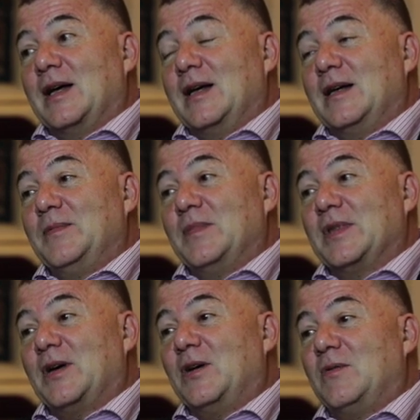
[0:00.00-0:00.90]

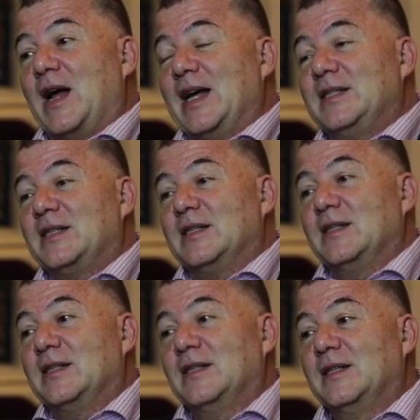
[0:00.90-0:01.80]
the
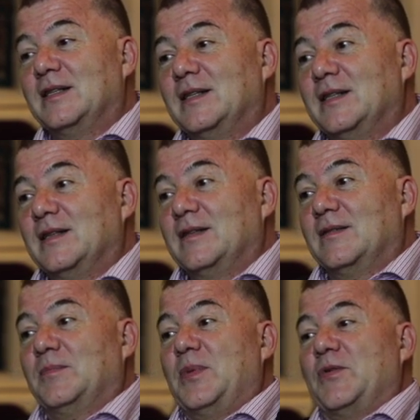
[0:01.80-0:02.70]
horizon,
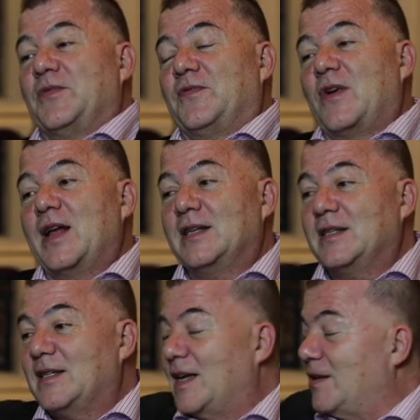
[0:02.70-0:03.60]
both
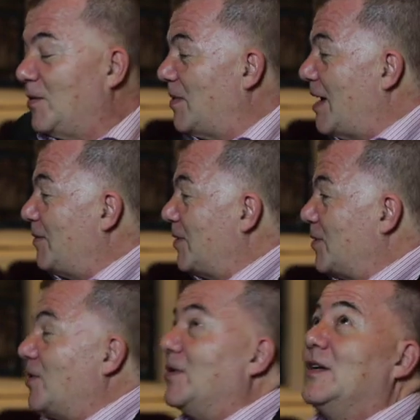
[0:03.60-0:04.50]
front and around the
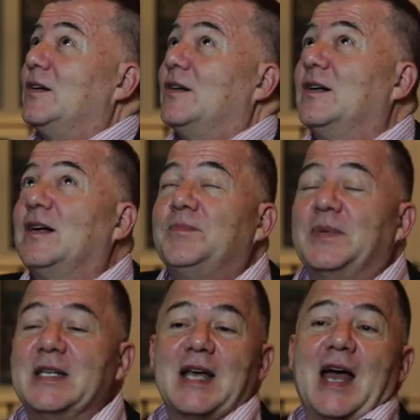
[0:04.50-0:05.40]
corner,
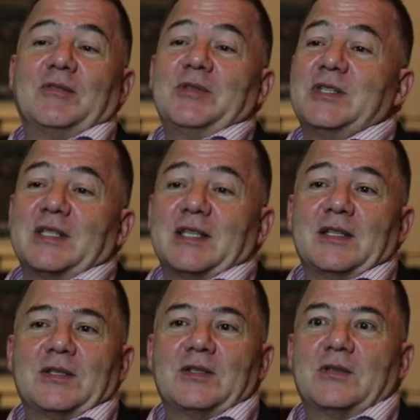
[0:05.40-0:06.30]
up and down, just
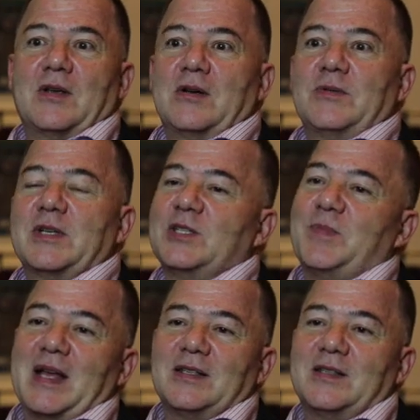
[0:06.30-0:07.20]
gets so
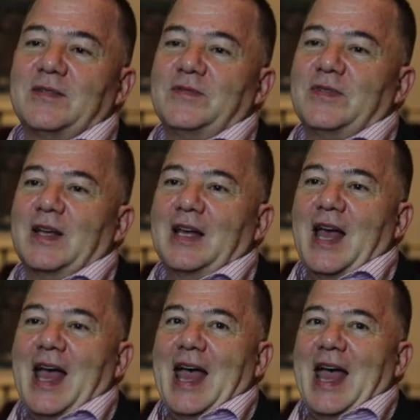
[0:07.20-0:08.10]
expansive.
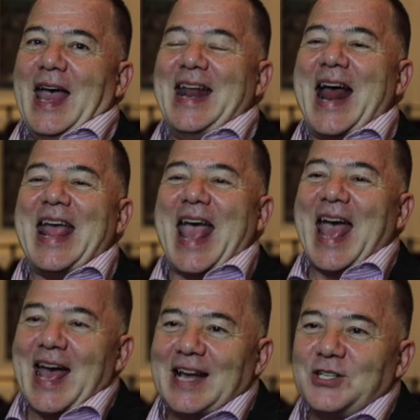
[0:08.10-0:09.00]
And
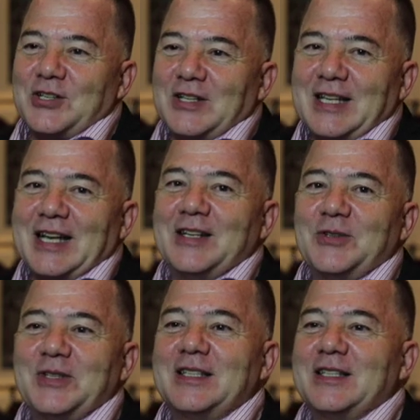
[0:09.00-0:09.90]
I
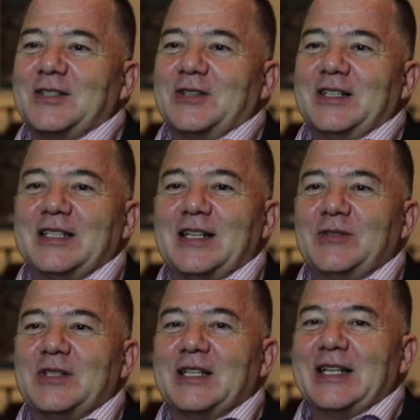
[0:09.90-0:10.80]
know this is gonna
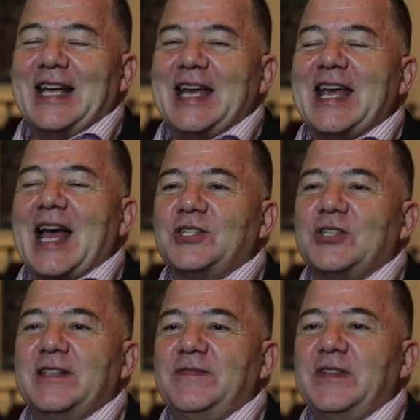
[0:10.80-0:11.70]
sound silly, I
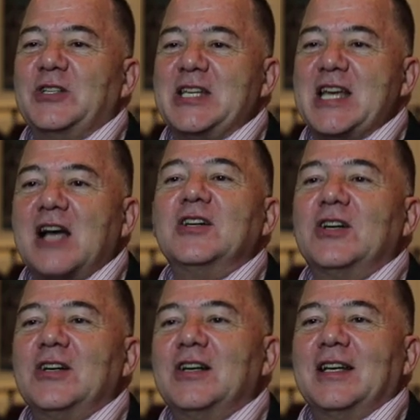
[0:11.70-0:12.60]
actually feel
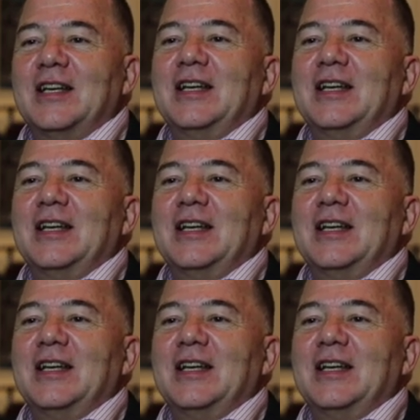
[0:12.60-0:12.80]
younger